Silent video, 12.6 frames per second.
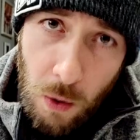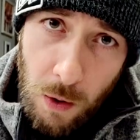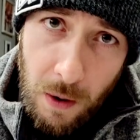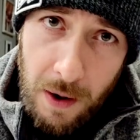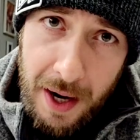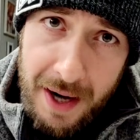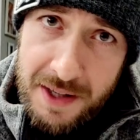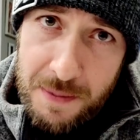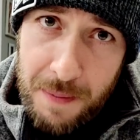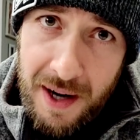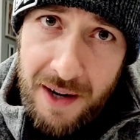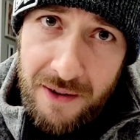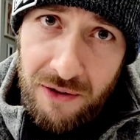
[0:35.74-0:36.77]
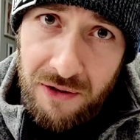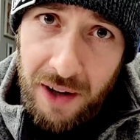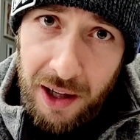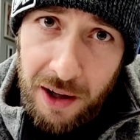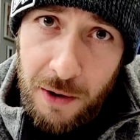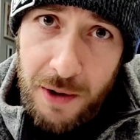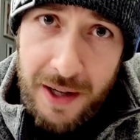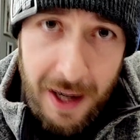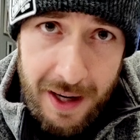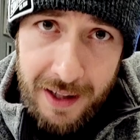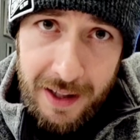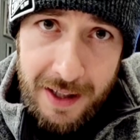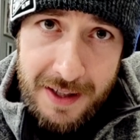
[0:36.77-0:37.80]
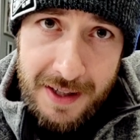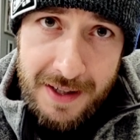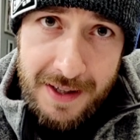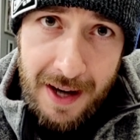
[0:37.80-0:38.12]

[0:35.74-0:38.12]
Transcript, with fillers: or as my fellow Yeti likes to